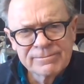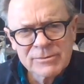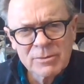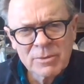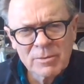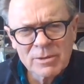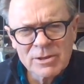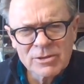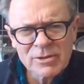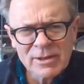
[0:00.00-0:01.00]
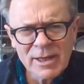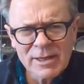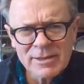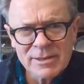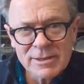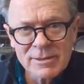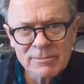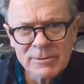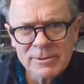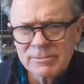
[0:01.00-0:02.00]
Some people are just nasty
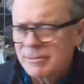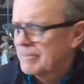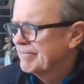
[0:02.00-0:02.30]
sometimes.